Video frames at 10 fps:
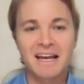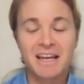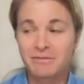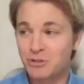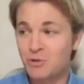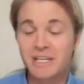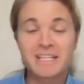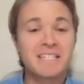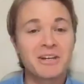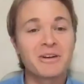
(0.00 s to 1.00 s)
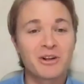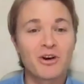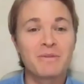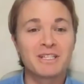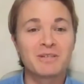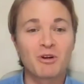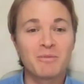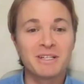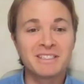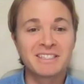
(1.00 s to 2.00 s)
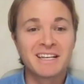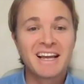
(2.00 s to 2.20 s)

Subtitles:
I have two kids here at home at the moment,